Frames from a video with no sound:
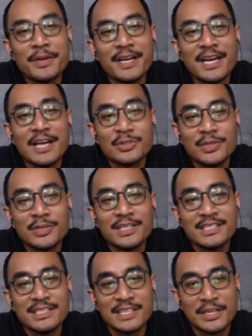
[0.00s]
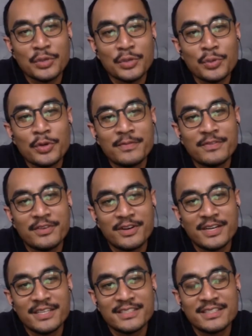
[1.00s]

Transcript: right? So this is a new norm for us.